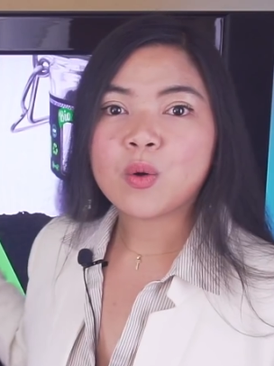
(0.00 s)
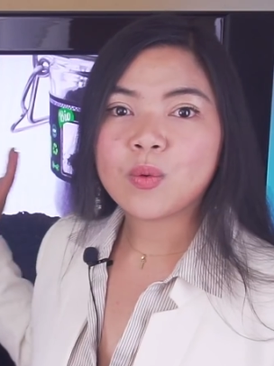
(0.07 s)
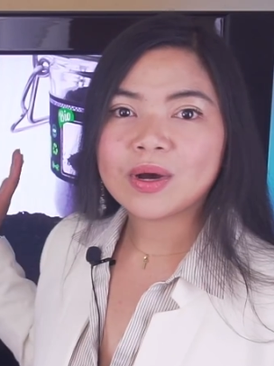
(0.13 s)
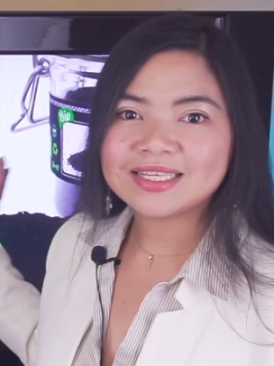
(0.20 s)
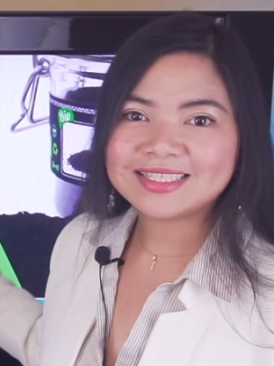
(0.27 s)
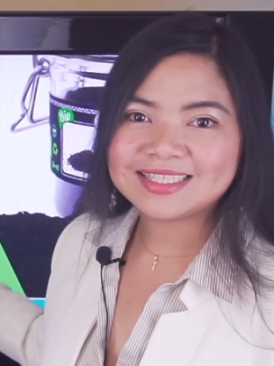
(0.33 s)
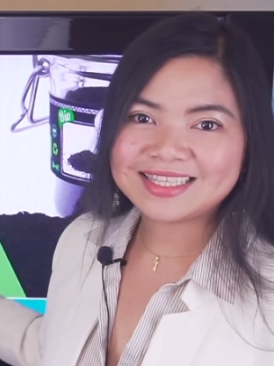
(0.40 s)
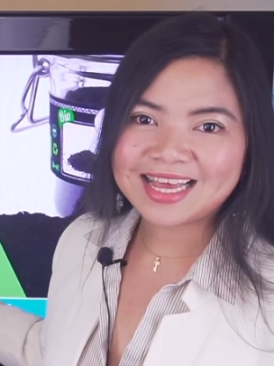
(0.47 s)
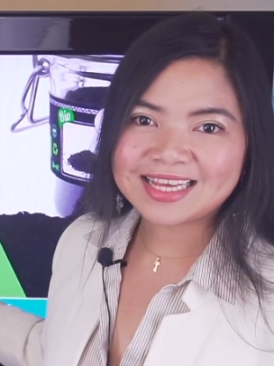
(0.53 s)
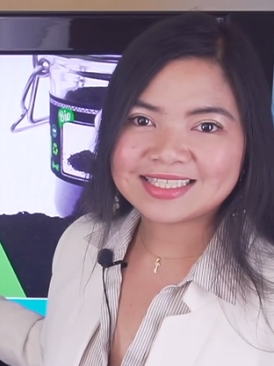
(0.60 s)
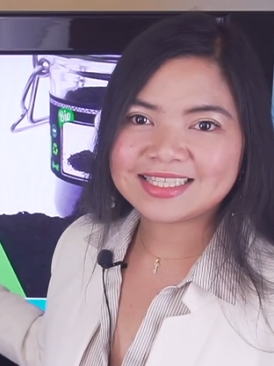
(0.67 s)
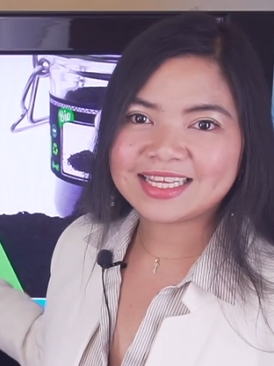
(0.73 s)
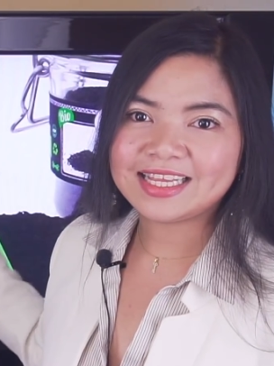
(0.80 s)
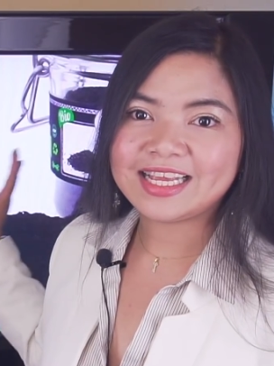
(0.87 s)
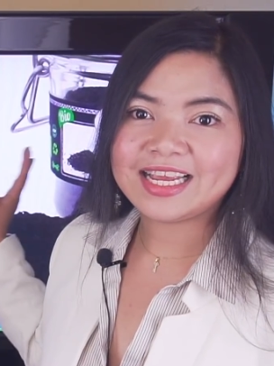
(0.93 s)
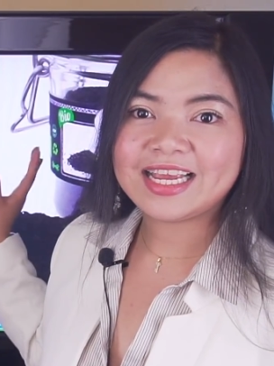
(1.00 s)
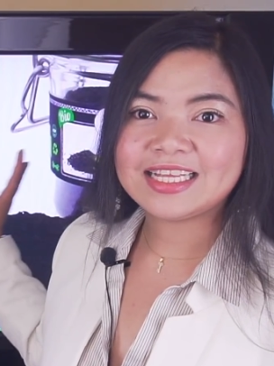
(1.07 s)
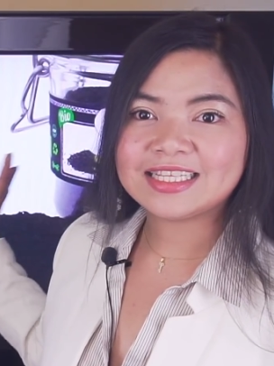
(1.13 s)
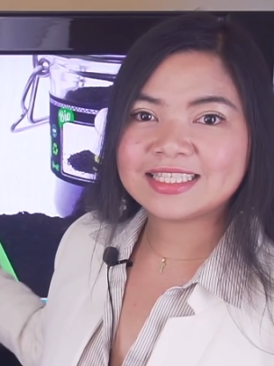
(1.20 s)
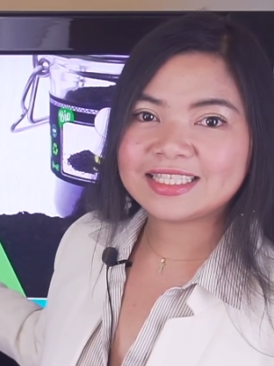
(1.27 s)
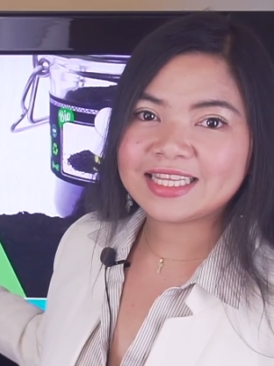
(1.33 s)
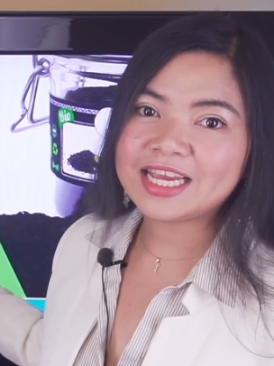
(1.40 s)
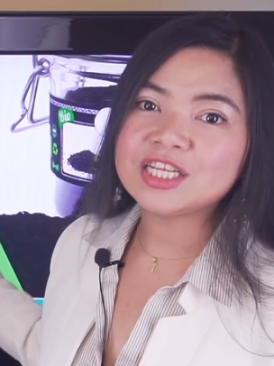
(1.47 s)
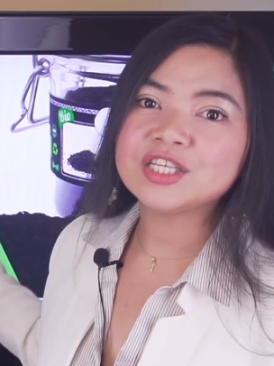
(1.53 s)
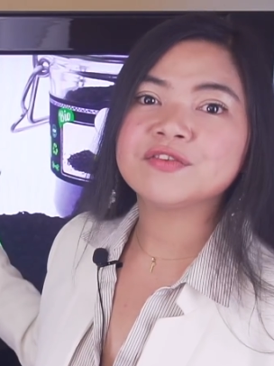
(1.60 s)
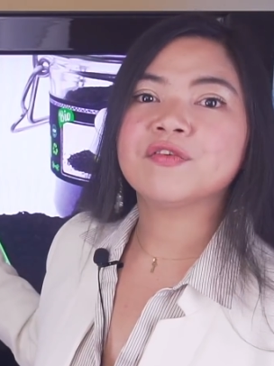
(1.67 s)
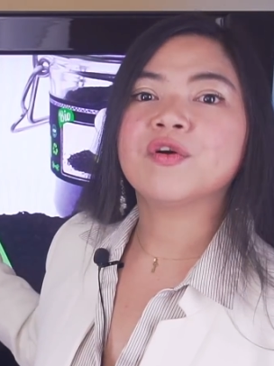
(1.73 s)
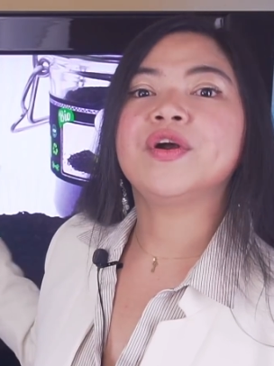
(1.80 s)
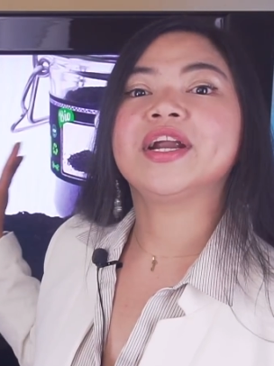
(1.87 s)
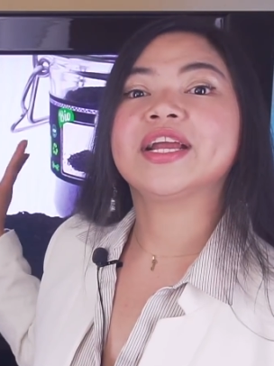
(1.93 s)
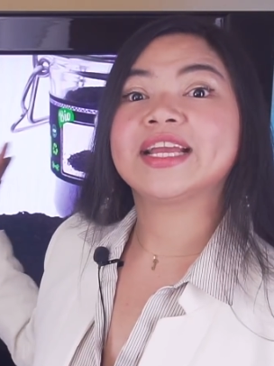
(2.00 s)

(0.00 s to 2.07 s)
was tested in stage 4